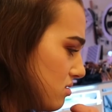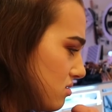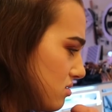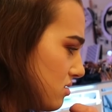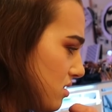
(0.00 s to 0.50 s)

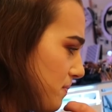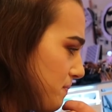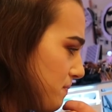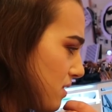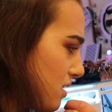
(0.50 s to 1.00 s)

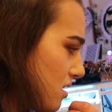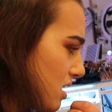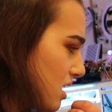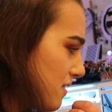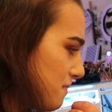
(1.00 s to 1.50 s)

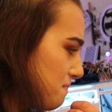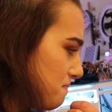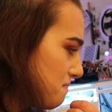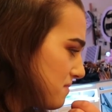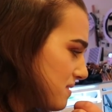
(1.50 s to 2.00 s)

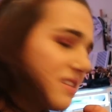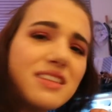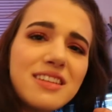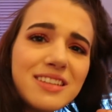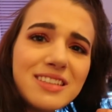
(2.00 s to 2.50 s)

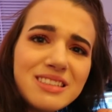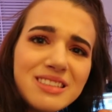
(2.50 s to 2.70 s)
Nobody speaks.